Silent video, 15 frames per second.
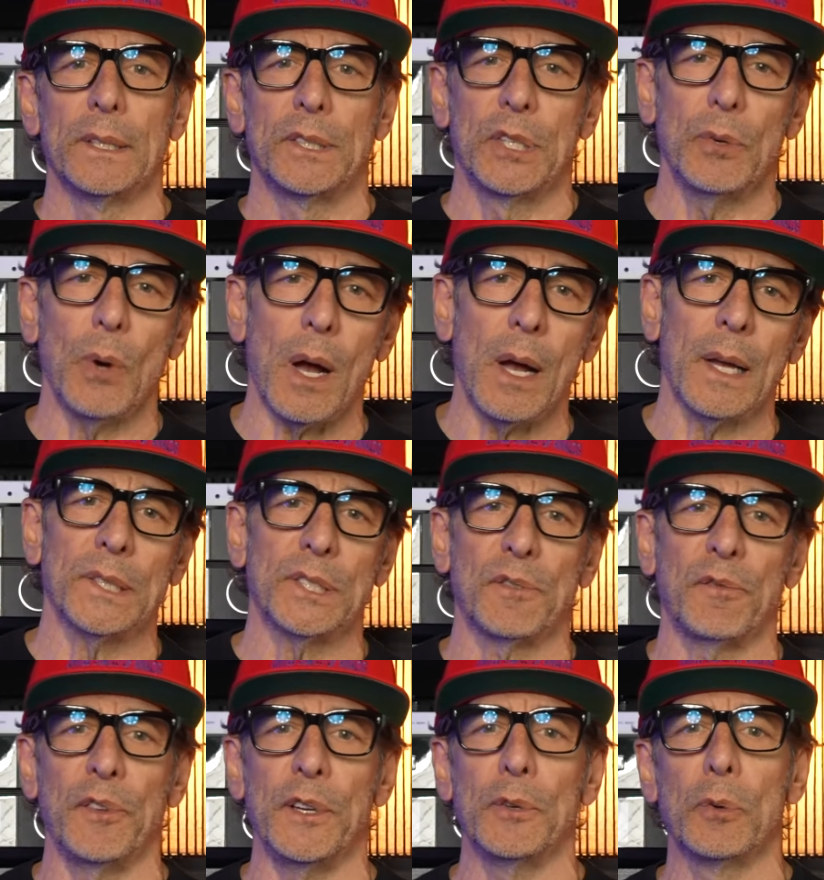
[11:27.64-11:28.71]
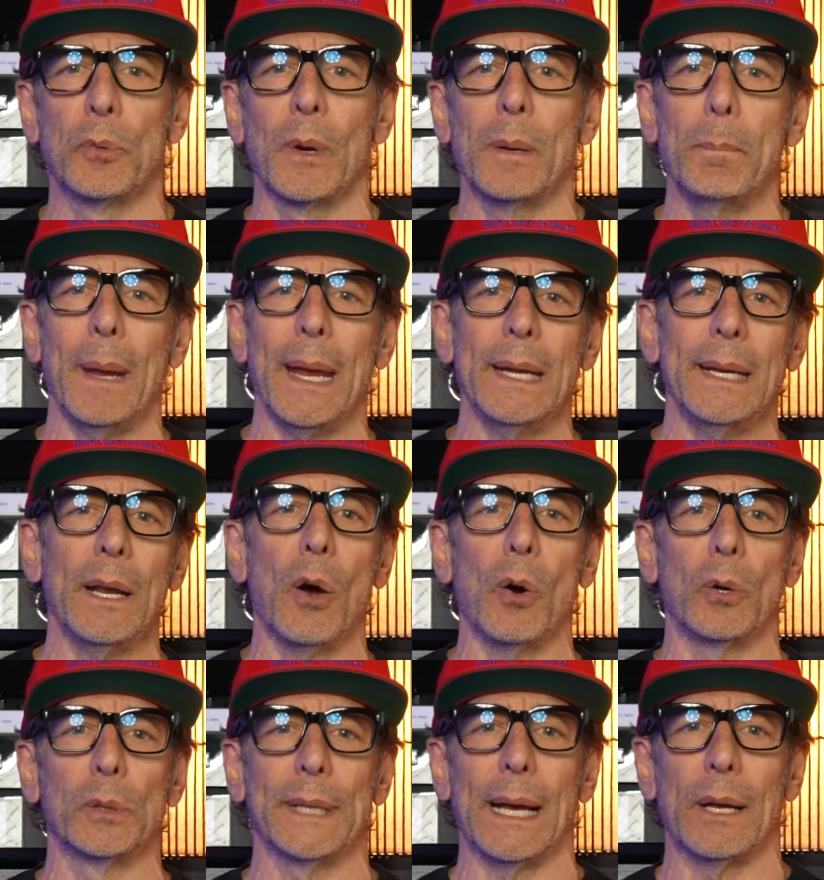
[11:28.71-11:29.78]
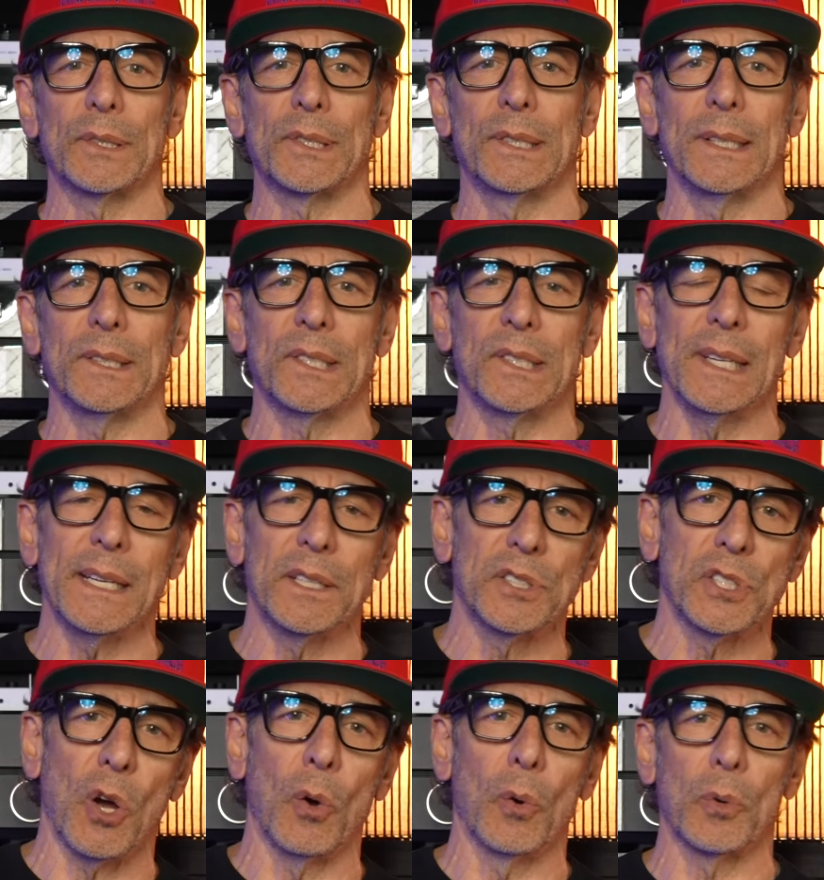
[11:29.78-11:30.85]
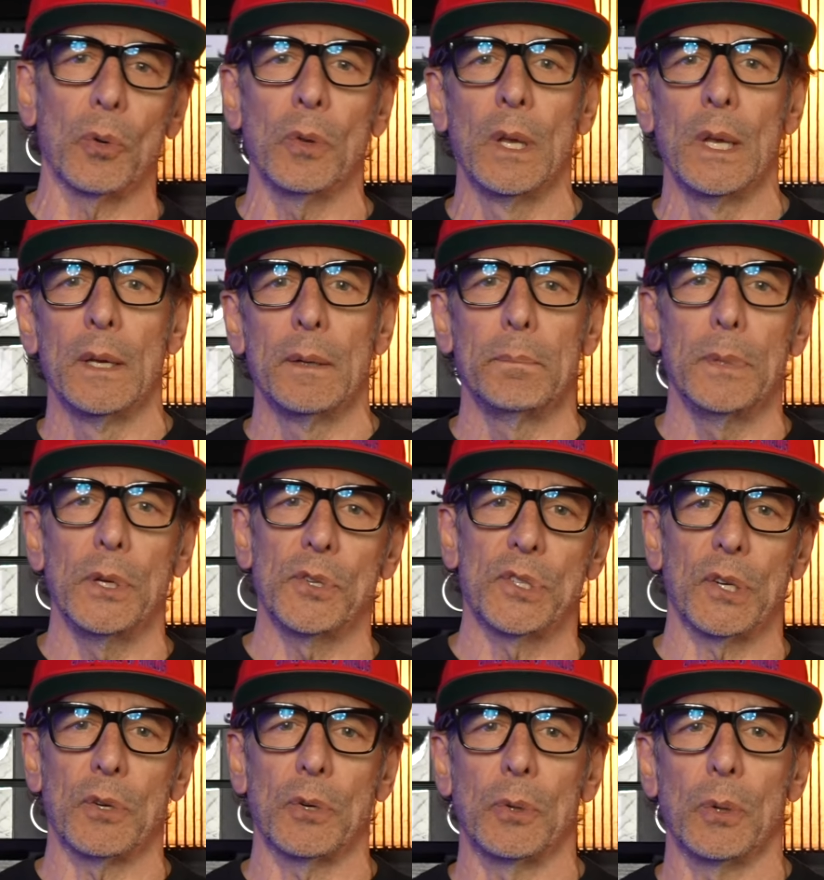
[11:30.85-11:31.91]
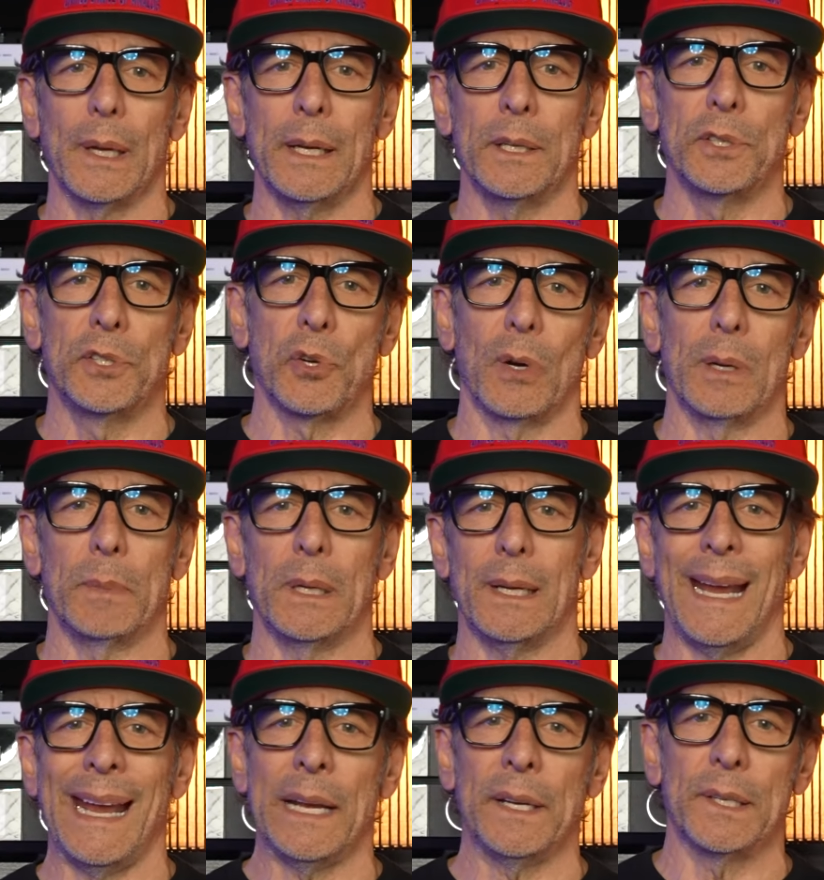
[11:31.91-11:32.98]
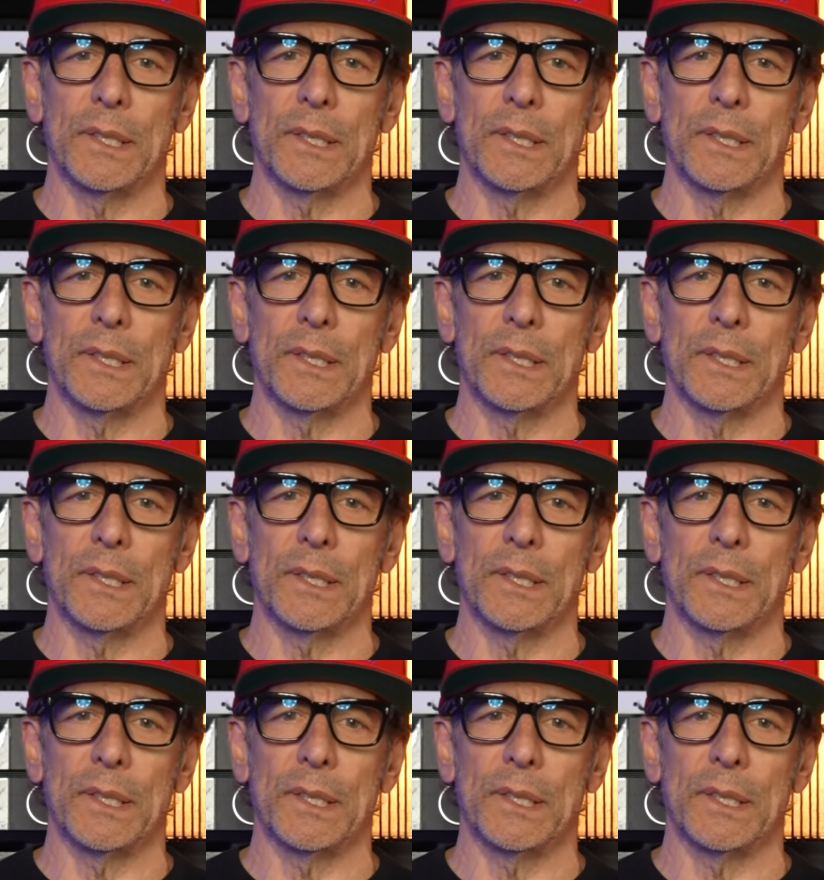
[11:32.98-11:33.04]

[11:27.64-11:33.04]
to us few remaining holdouts that seek total musical enjoyment and